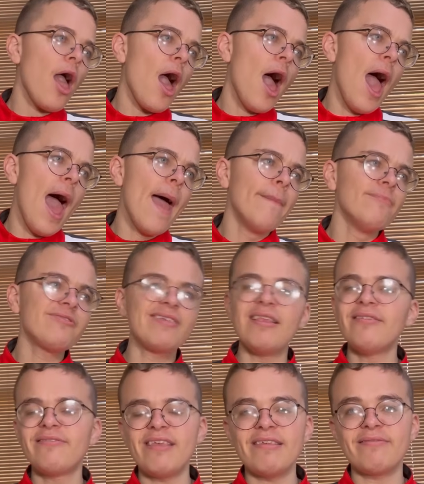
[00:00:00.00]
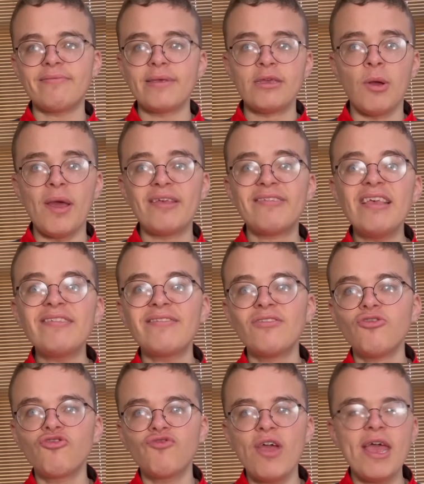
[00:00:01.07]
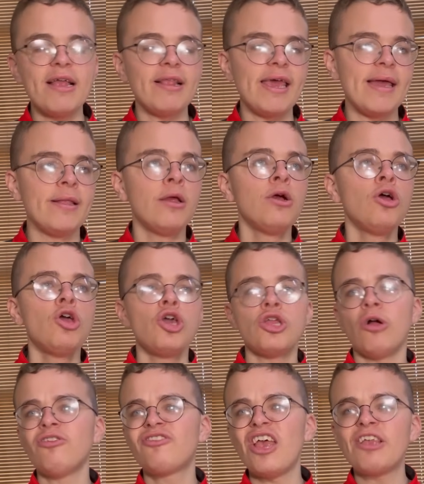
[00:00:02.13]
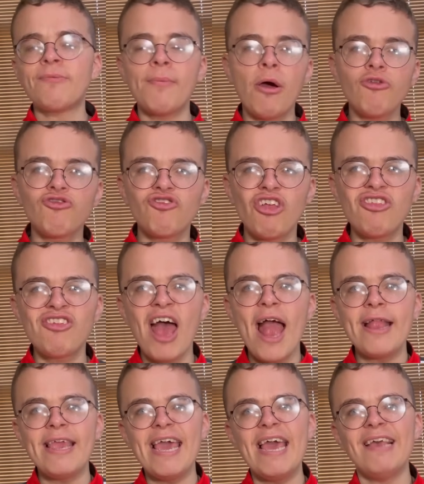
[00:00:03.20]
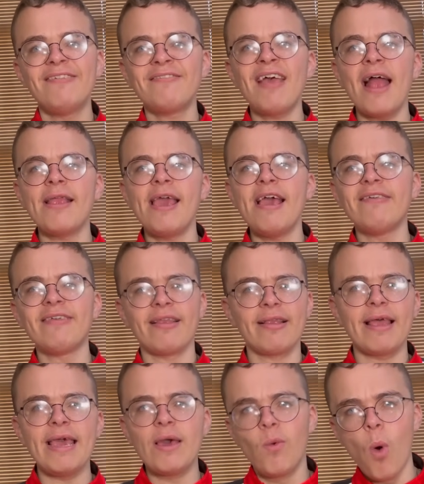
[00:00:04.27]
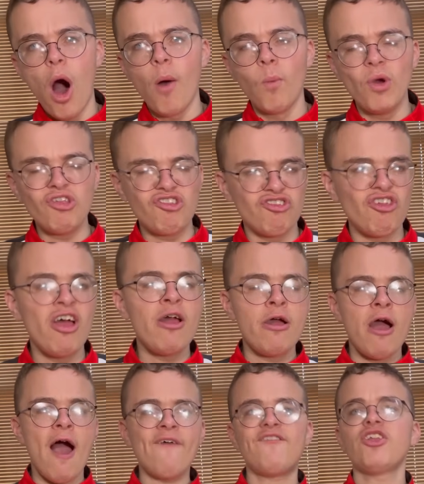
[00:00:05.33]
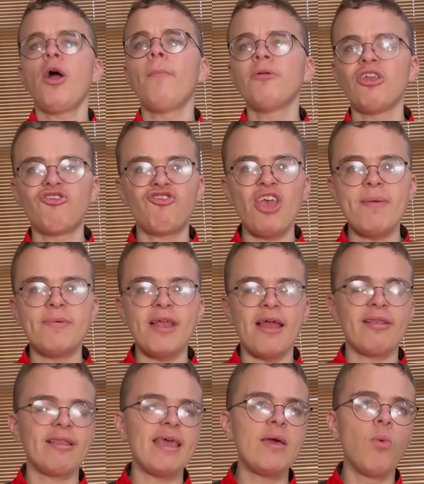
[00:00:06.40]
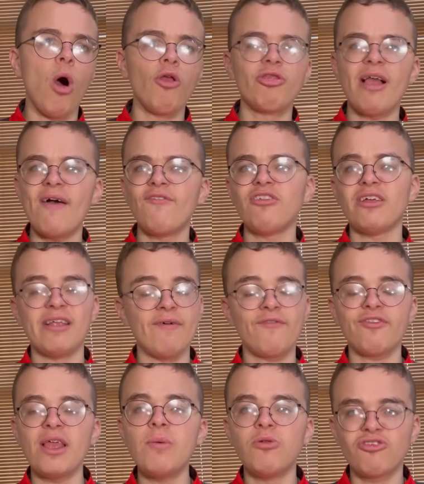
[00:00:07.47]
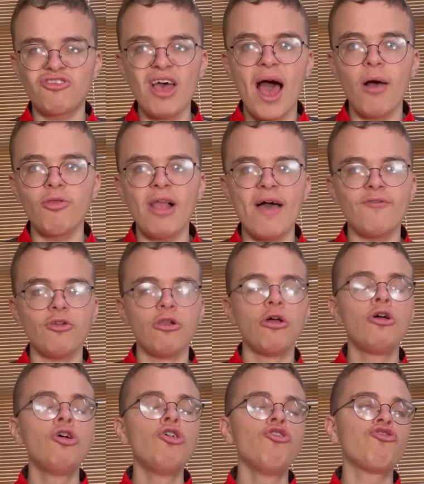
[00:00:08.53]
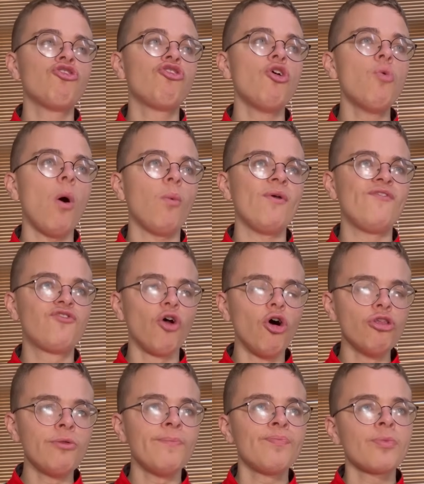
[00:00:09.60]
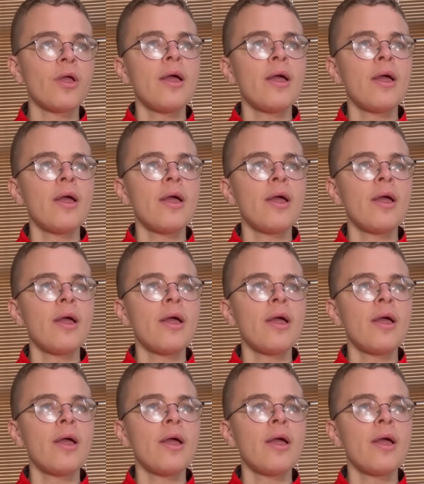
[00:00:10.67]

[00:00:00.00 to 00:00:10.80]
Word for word: um, since its you know existence really, and you know six promotions in ten years, ten years in League One, which is a phenomenal achievement at League One level and at Fleetwood Town level to do what we've done